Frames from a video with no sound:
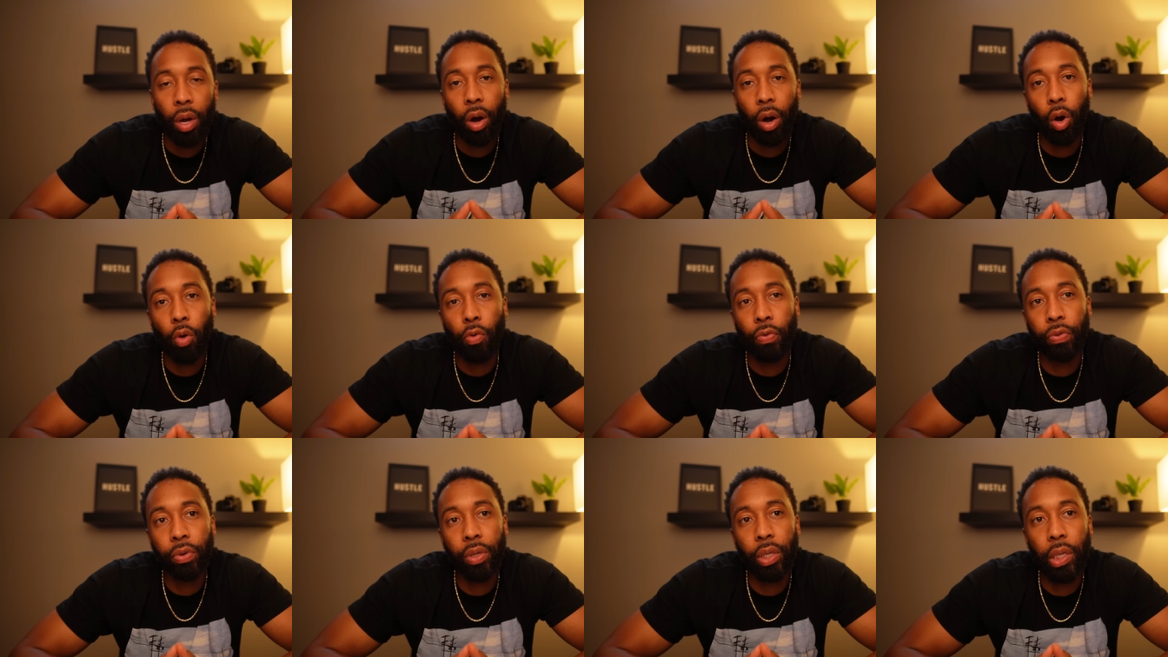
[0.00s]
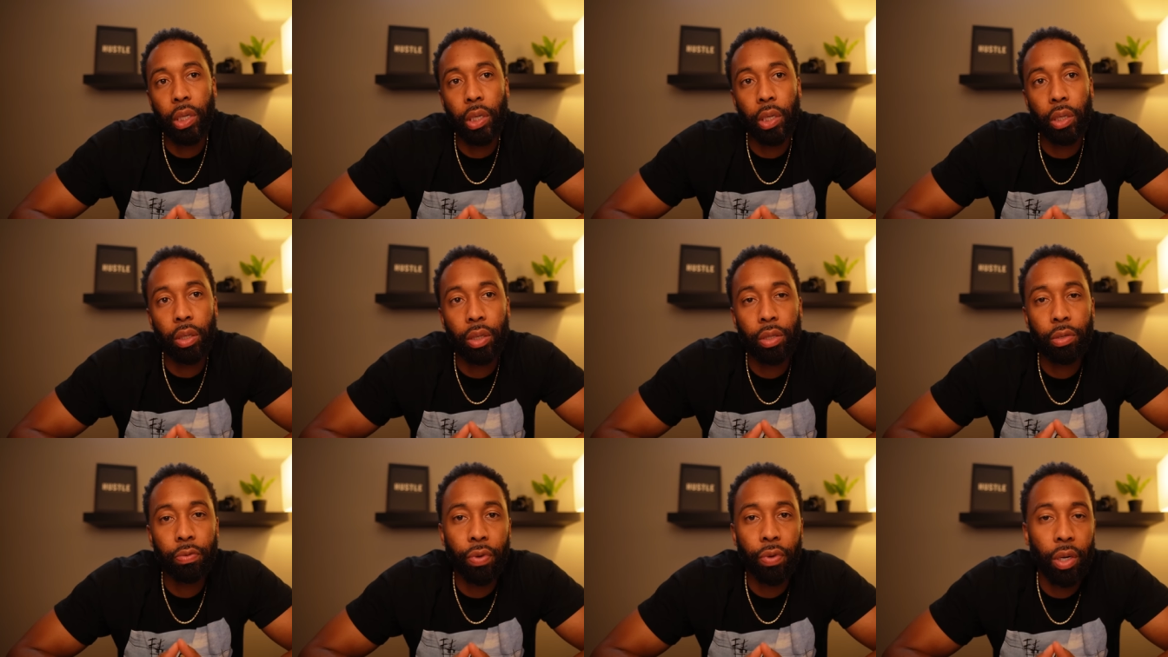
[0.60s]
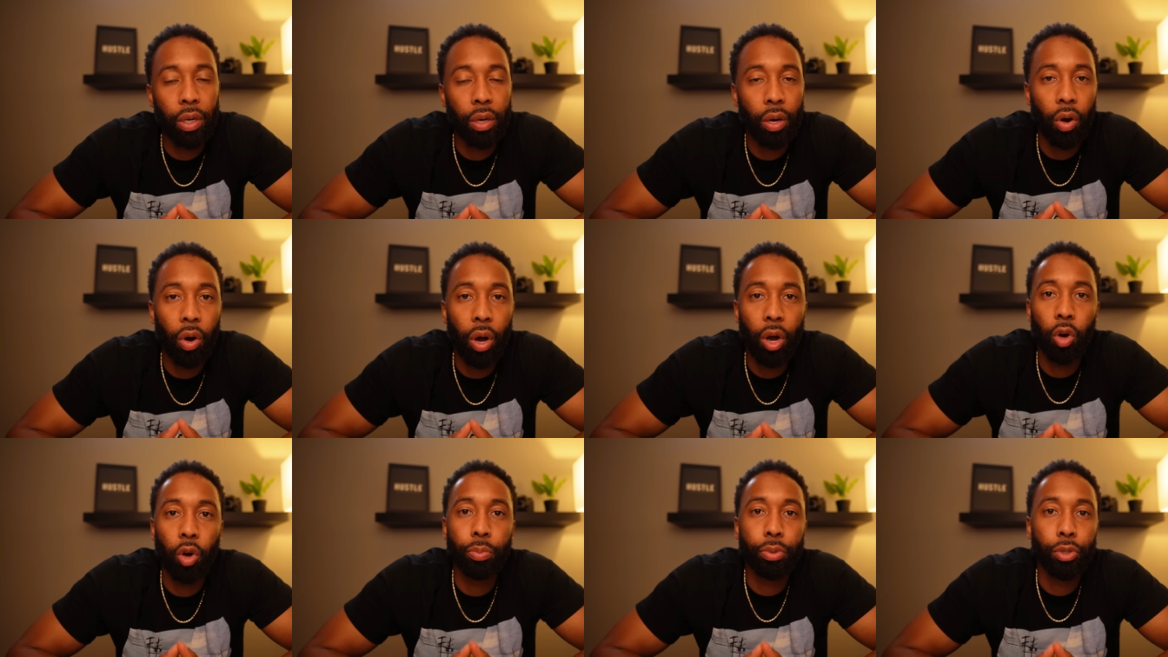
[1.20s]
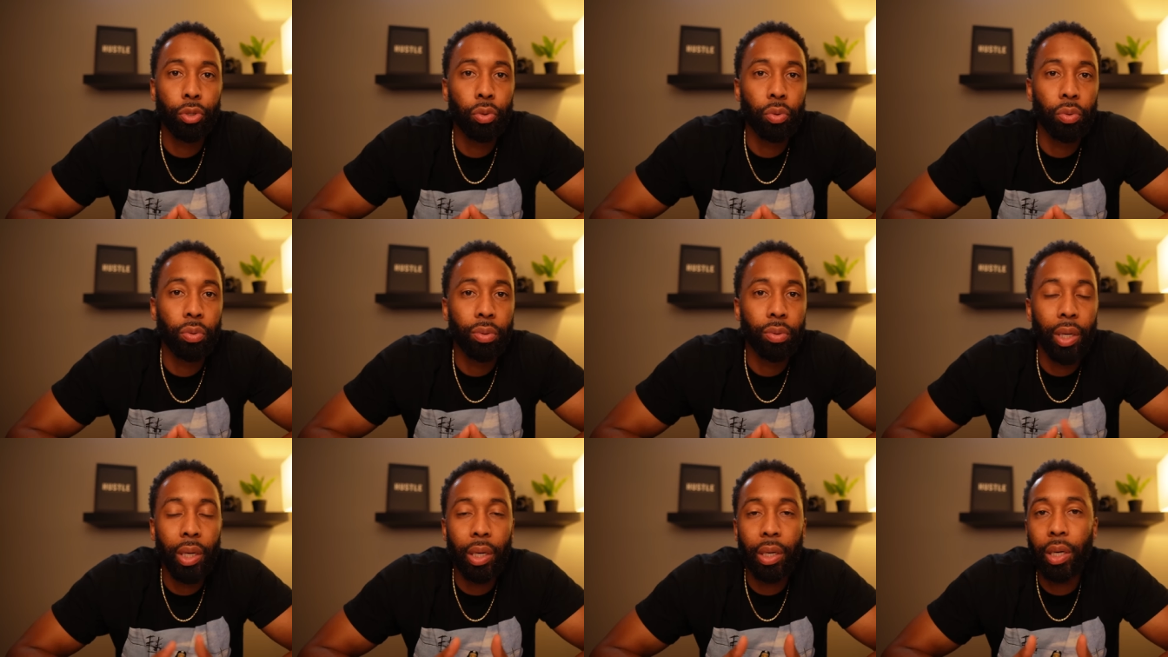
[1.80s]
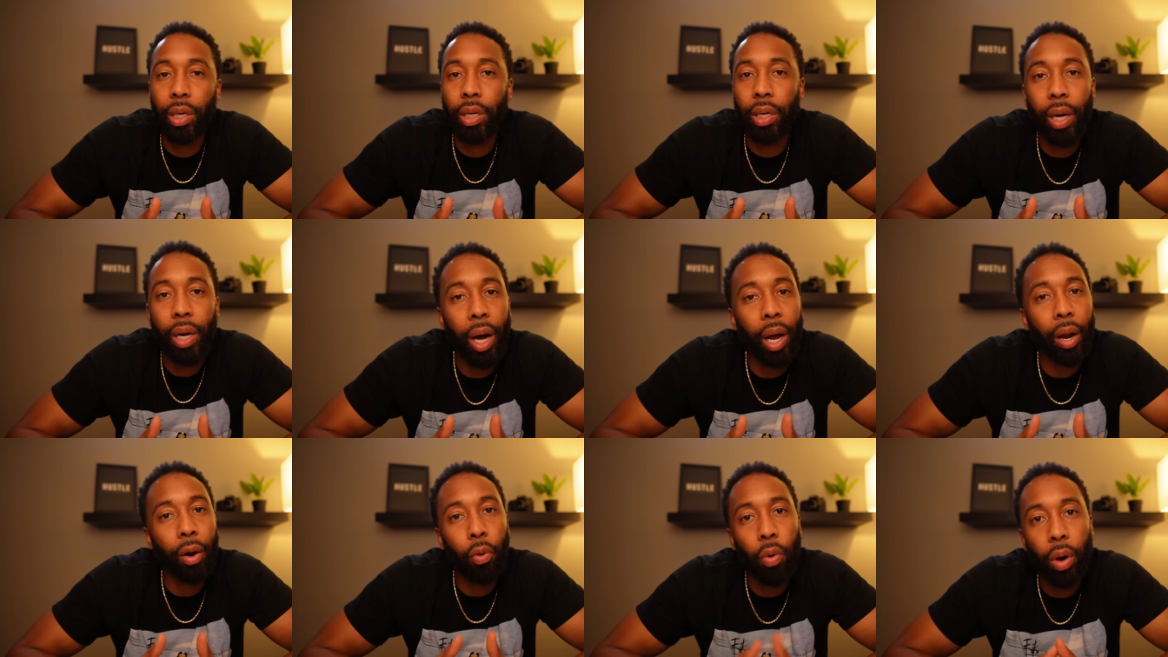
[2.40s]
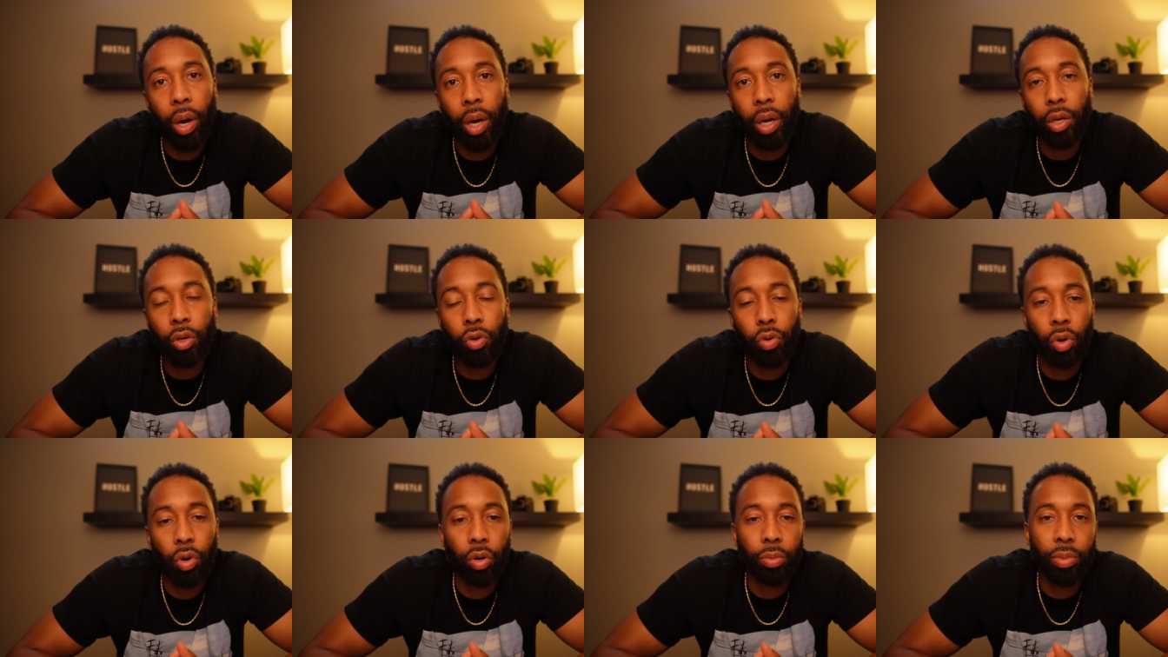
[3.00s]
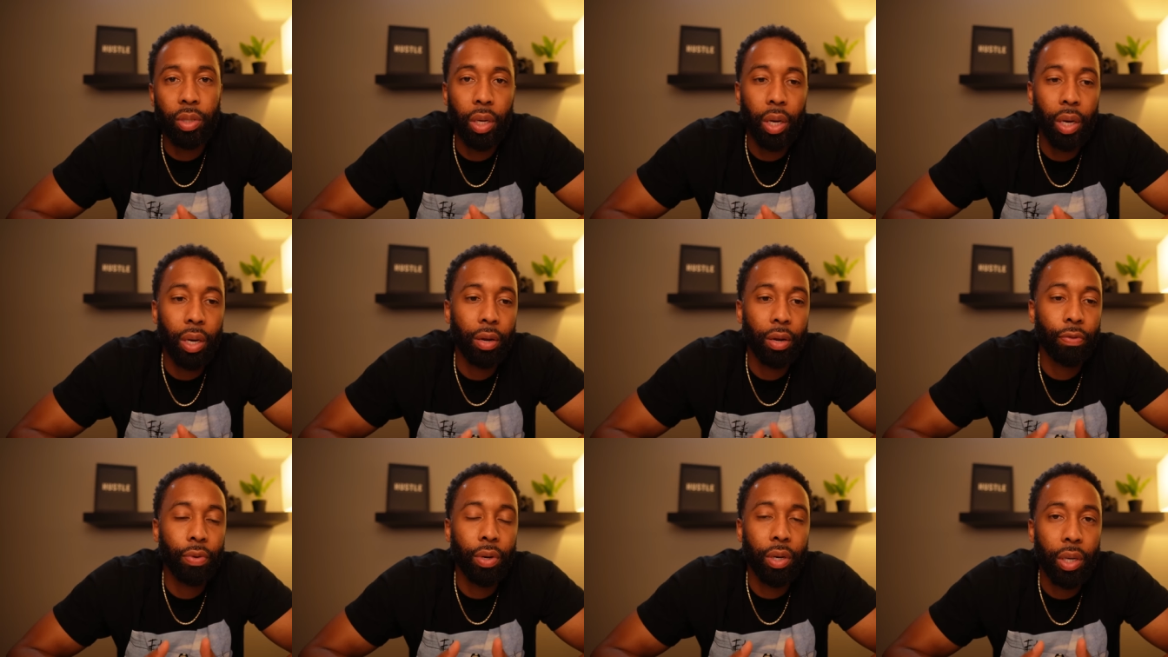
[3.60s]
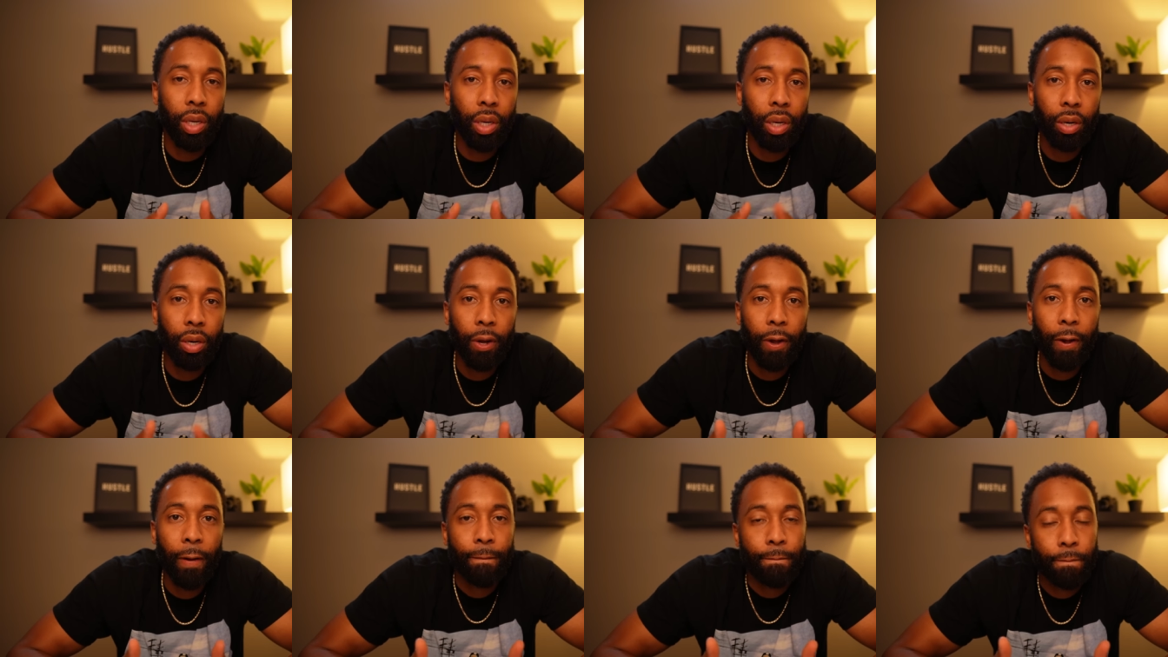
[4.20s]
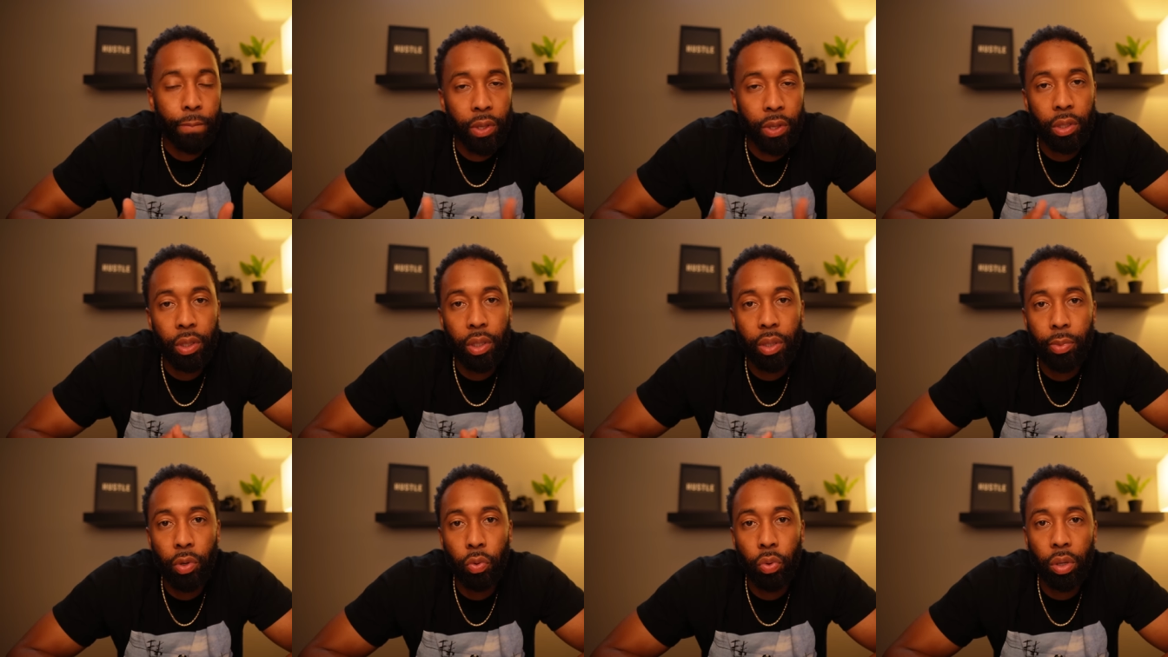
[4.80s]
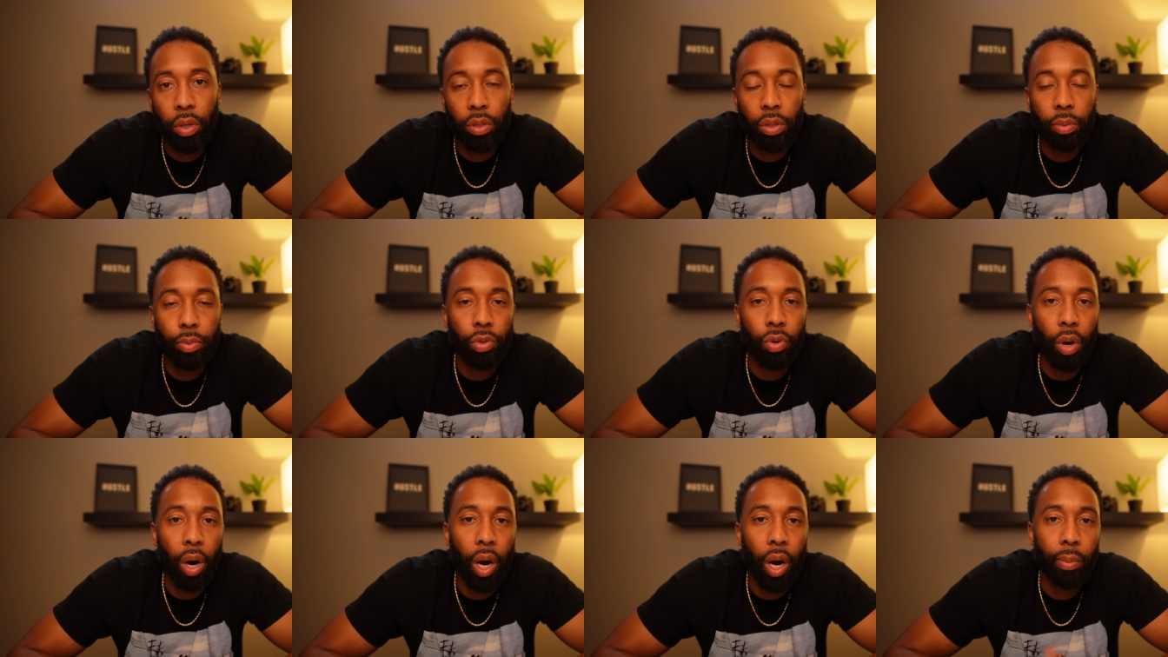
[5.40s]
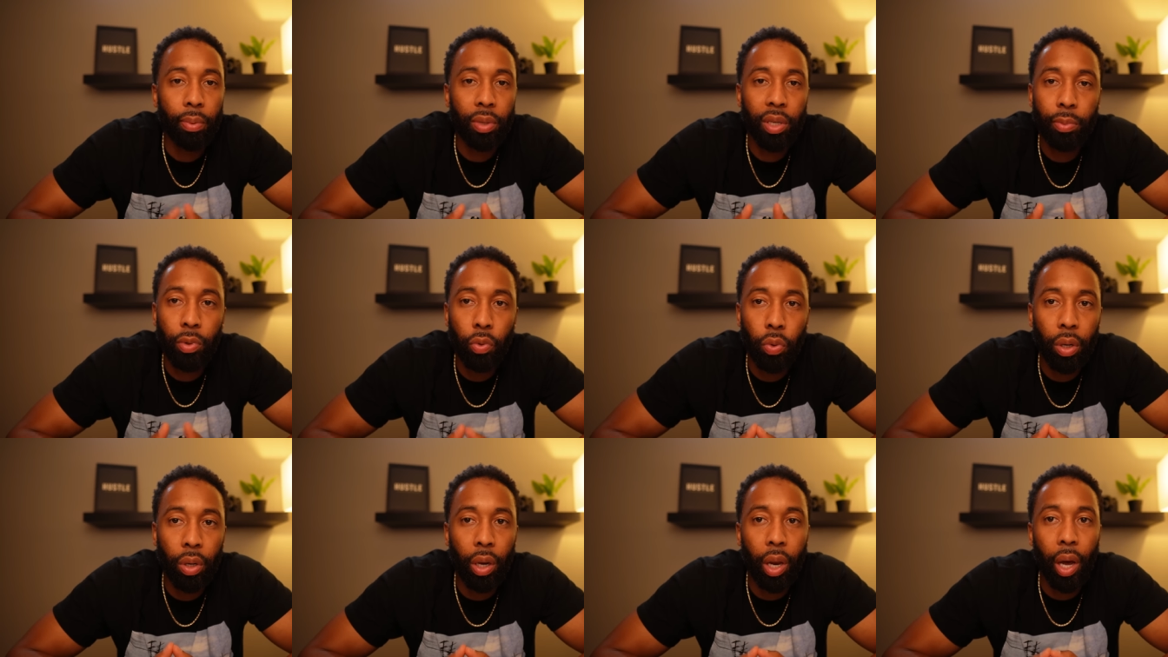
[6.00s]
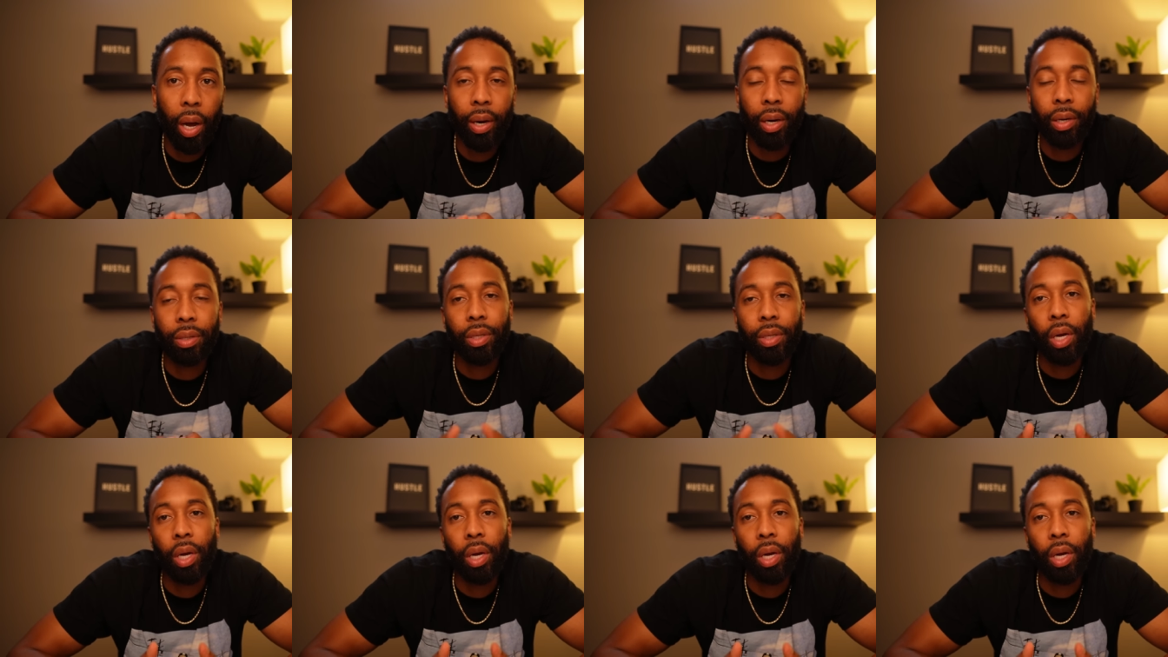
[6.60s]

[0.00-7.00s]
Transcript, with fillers: Hopefully this video helps you in any kind of way. You know what I'm saying? If it did, just leave me with a subscribe, leave me with a like.